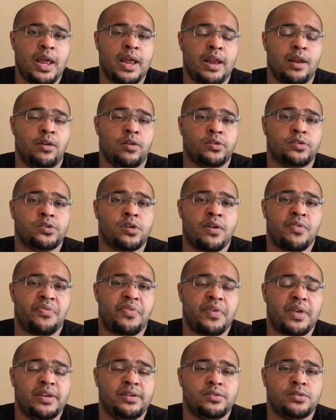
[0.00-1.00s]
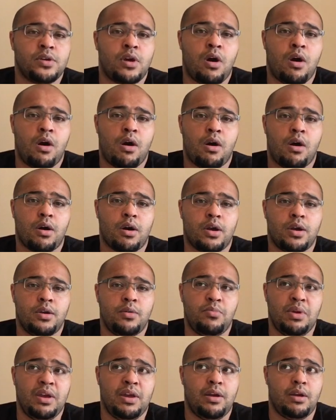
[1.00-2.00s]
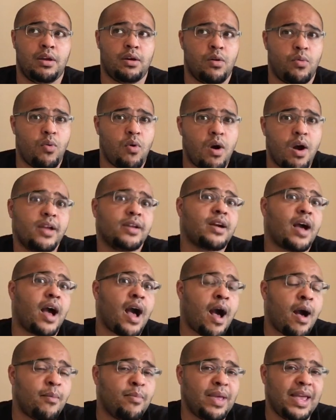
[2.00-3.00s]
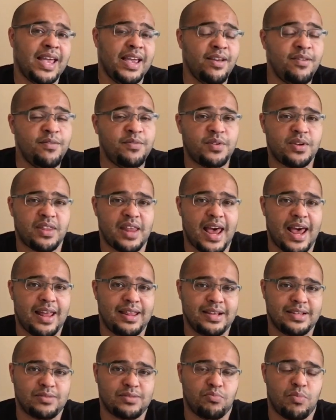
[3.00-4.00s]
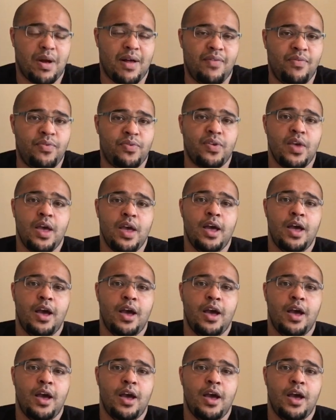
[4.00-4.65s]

it looks like things are going to be quite upheaved there this month.